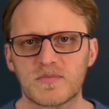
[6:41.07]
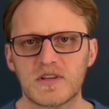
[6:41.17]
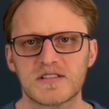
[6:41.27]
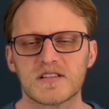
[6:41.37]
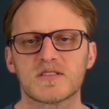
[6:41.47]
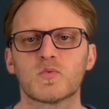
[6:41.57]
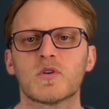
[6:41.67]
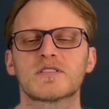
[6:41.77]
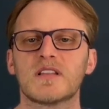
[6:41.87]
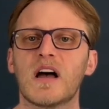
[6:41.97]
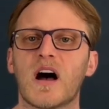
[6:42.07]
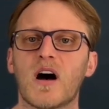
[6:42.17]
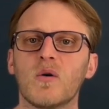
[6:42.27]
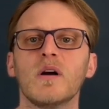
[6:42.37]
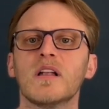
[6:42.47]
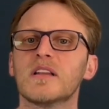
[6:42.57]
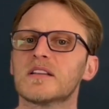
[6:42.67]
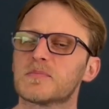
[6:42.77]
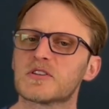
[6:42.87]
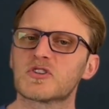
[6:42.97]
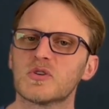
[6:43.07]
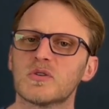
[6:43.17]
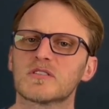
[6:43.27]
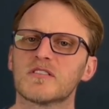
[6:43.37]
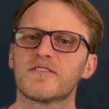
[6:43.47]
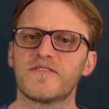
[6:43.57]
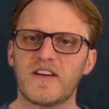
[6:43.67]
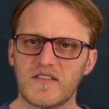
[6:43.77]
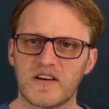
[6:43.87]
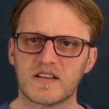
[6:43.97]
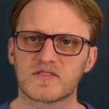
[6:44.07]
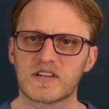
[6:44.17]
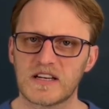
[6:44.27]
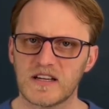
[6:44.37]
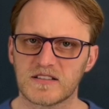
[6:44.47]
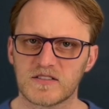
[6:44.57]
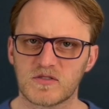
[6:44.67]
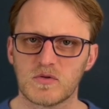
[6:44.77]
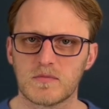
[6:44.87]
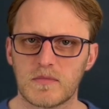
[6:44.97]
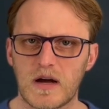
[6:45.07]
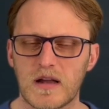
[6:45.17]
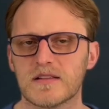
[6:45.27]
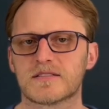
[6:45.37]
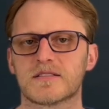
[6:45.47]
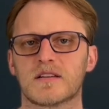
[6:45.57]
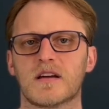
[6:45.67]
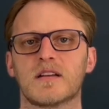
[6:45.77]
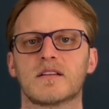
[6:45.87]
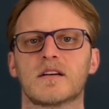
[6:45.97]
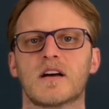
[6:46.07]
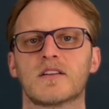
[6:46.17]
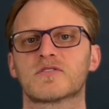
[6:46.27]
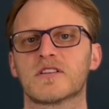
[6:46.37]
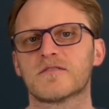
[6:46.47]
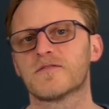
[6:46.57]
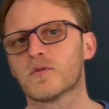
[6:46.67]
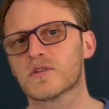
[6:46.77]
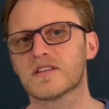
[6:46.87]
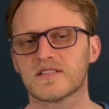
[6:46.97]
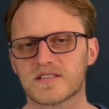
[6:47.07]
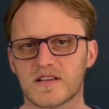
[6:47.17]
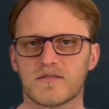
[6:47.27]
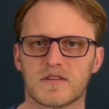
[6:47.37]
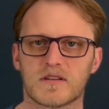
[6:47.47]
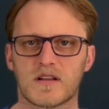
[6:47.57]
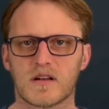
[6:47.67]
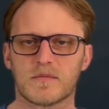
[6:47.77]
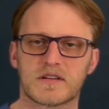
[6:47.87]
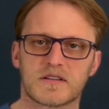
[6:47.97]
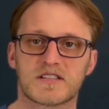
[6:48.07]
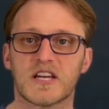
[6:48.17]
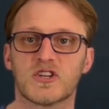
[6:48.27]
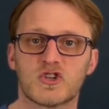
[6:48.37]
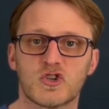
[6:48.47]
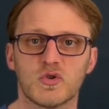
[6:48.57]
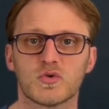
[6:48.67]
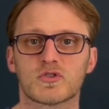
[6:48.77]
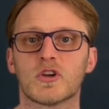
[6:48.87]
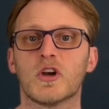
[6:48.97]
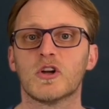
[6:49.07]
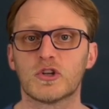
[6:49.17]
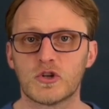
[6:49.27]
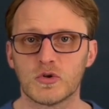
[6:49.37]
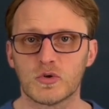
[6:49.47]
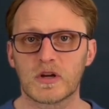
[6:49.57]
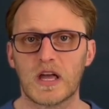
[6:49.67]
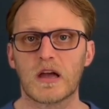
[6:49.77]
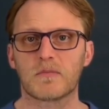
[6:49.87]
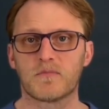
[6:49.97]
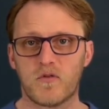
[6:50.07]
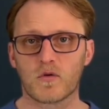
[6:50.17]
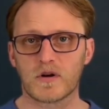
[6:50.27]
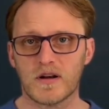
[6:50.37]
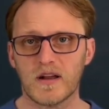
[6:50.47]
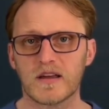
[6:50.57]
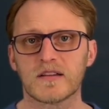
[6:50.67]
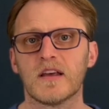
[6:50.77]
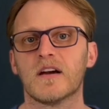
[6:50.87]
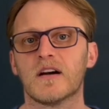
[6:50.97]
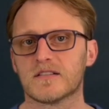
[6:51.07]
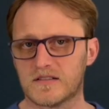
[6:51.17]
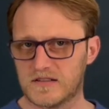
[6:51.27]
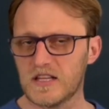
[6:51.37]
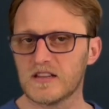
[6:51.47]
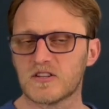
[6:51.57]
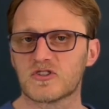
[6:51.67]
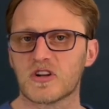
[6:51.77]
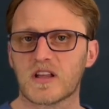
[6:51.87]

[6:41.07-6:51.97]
distance was now a little bit shorter, 592 miles, 947 kilometers. I choose to camp for a night at Tintagel